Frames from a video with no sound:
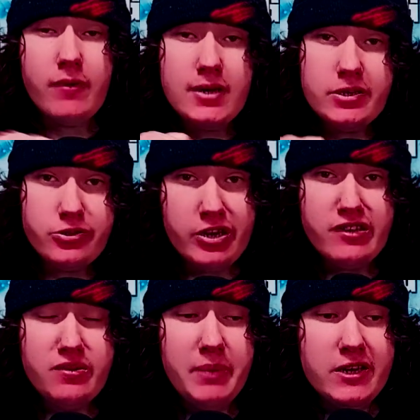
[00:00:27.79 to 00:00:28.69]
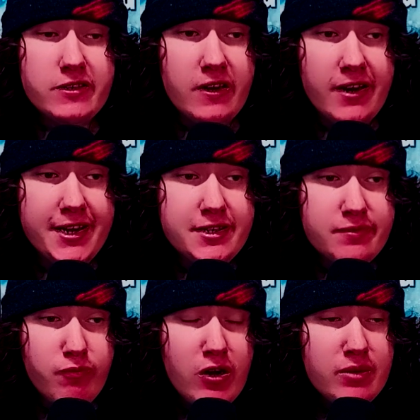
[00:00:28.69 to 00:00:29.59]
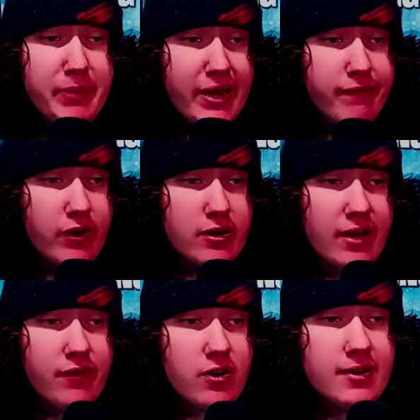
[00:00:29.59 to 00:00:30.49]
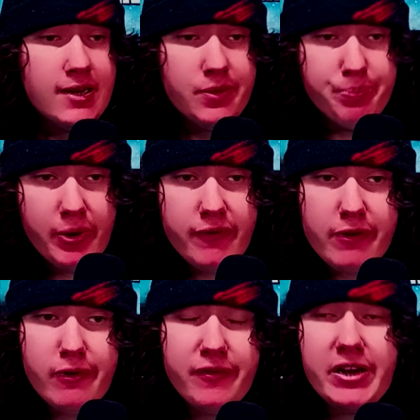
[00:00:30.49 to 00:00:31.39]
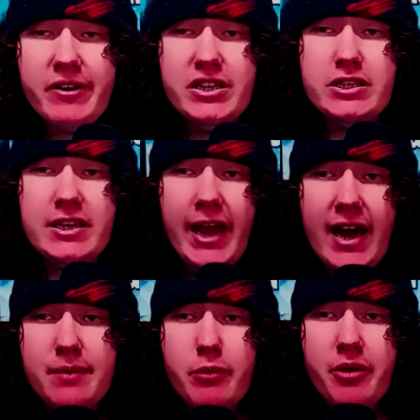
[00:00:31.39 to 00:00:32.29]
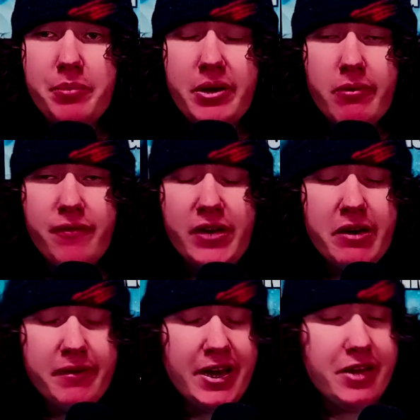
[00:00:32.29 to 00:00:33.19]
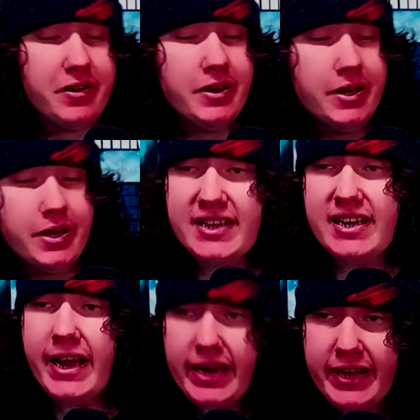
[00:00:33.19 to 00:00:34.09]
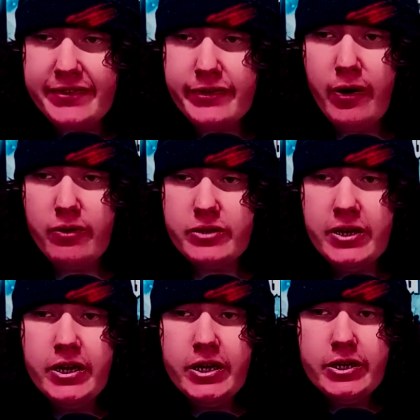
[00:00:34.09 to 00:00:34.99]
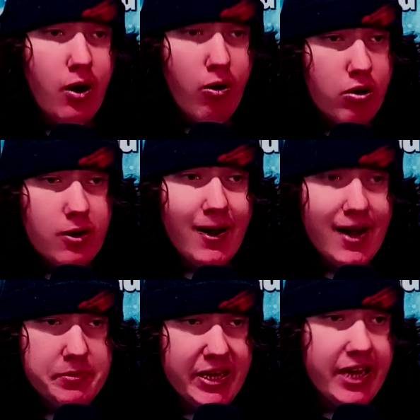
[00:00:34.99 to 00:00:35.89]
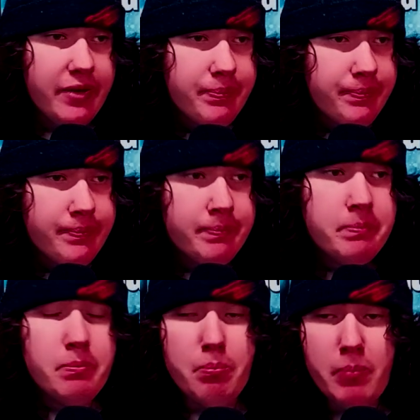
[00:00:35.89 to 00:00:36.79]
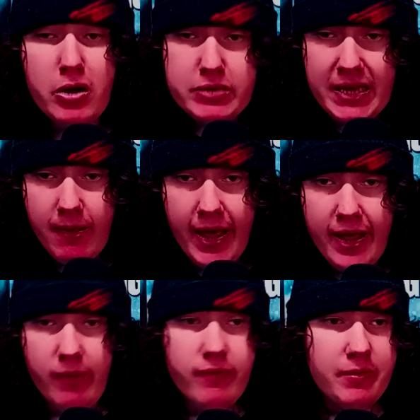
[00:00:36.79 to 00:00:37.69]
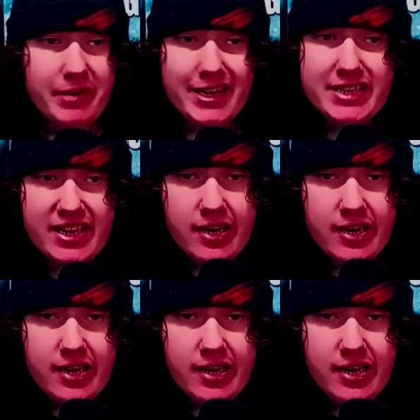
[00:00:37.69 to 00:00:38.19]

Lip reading: everyone, Josh Reminds here, and welcome back for another movie review. And today I'm going to be reviewing the 1980s cult dark horror comedy Motel Hell from